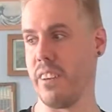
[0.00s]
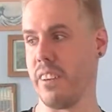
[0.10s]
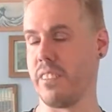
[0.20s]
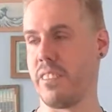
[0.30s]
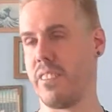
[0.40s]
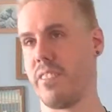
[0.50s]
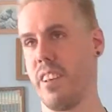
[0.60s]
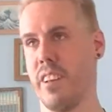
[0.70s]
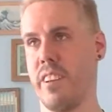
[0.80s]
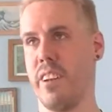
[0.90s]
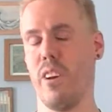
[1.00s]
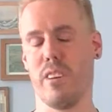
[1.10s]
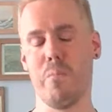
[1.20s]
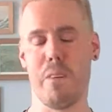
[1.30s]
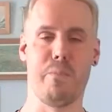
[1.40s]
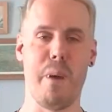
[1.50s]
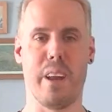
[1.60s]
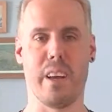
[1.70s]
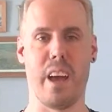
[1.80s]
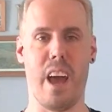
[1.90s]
It looked much better